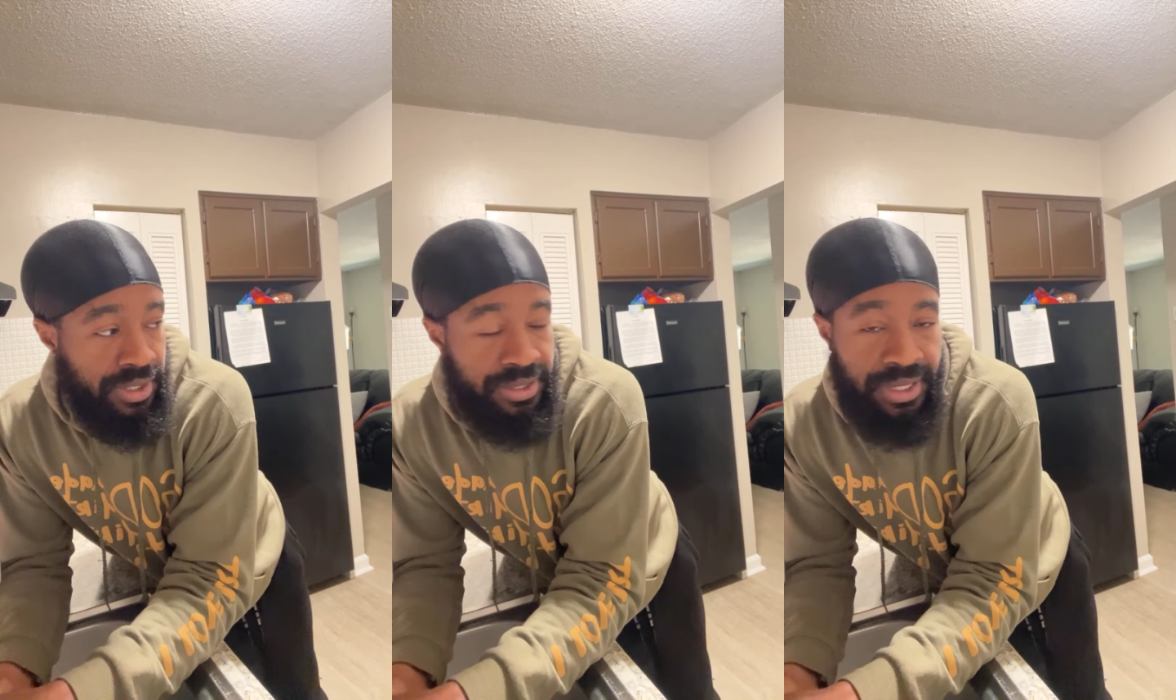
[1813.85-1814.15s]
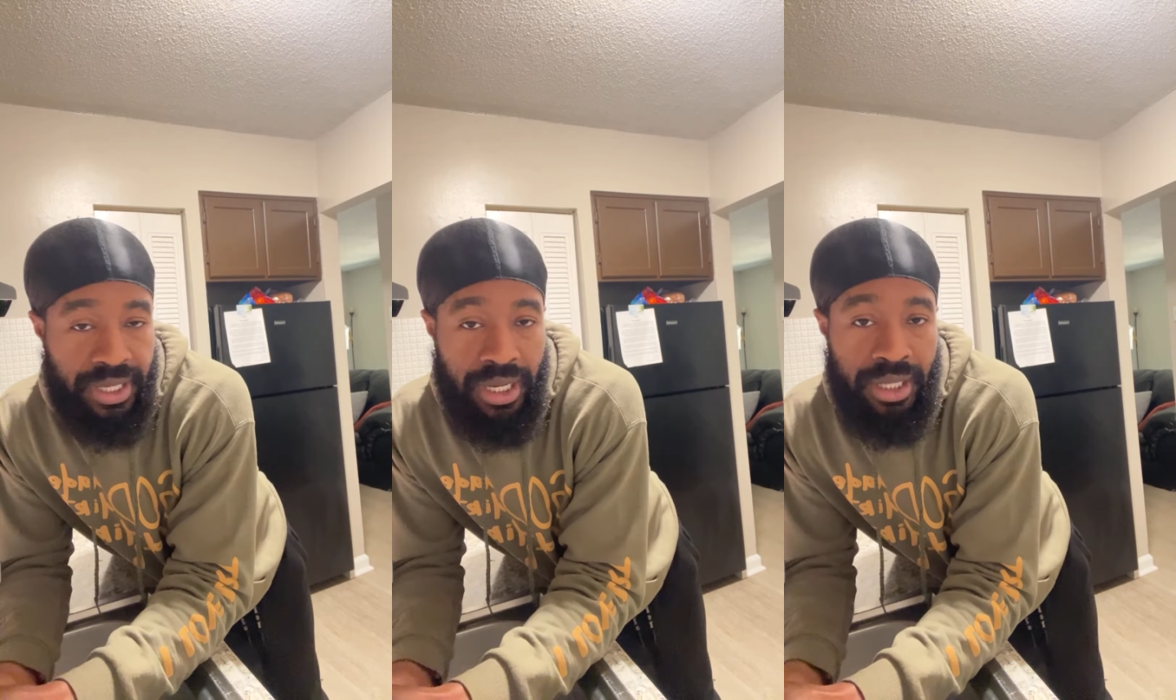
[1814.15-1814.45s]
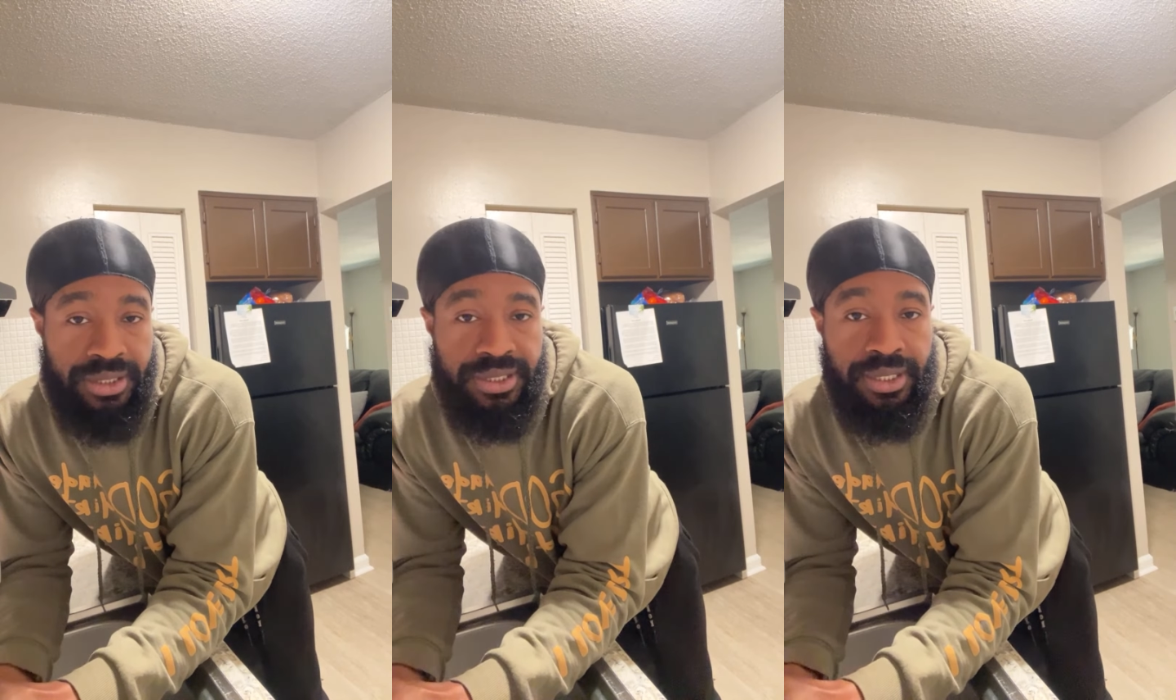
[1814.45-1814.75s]
is a
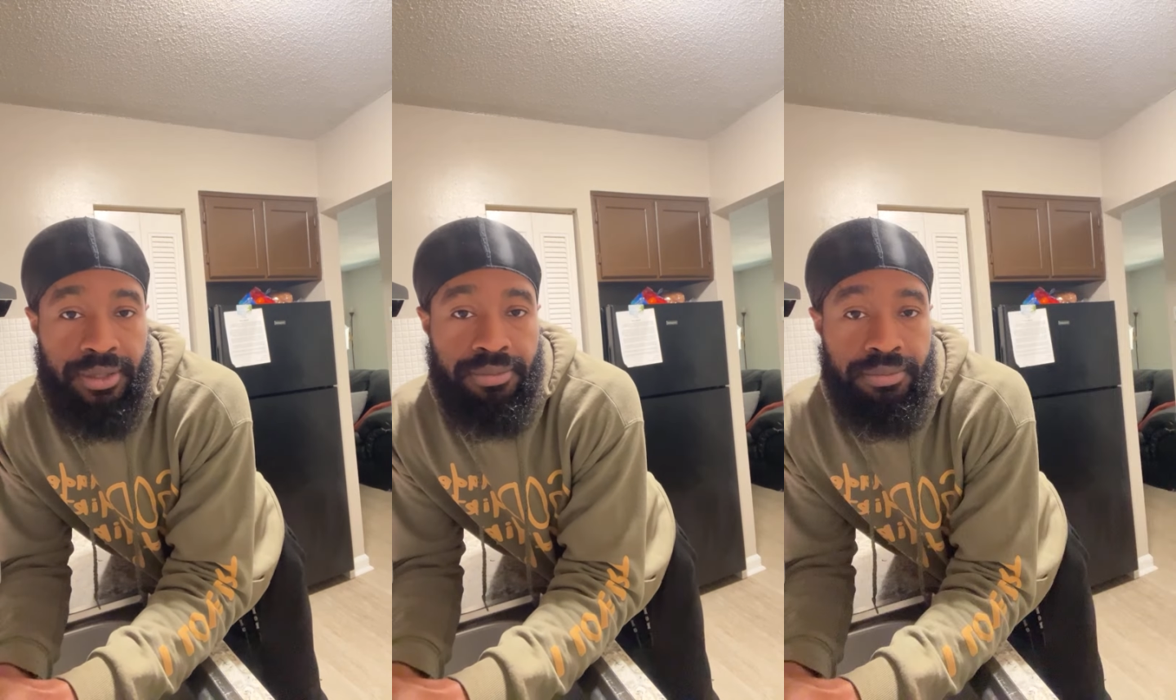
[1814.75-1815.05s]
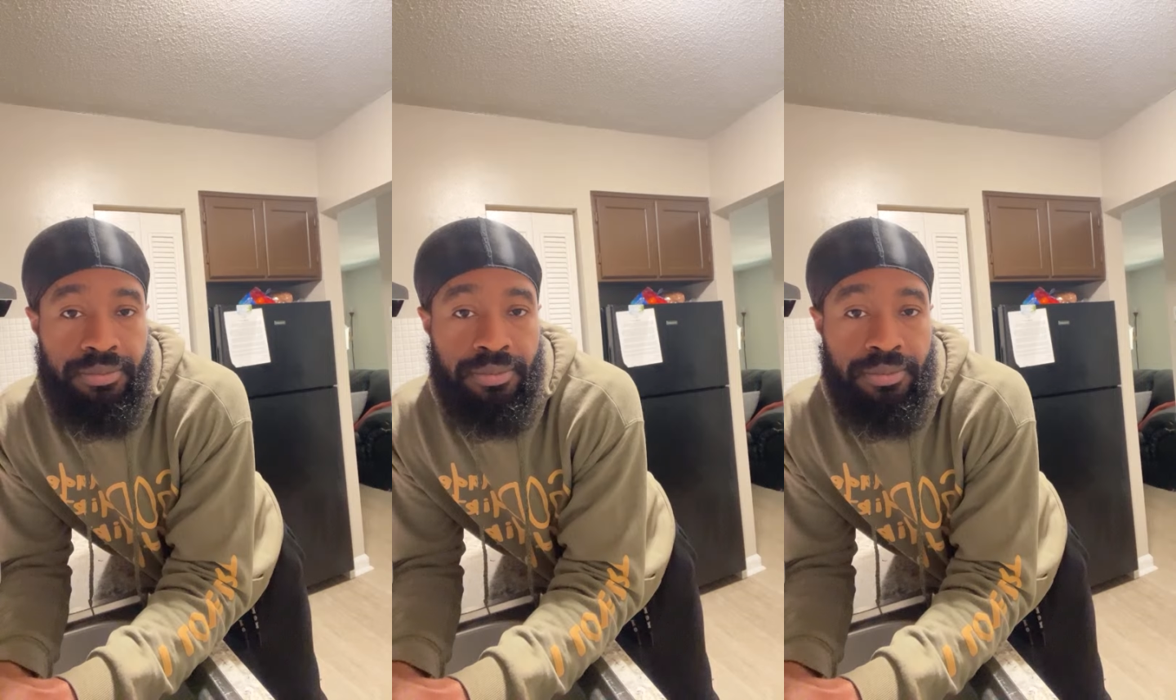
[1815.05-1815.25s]
concept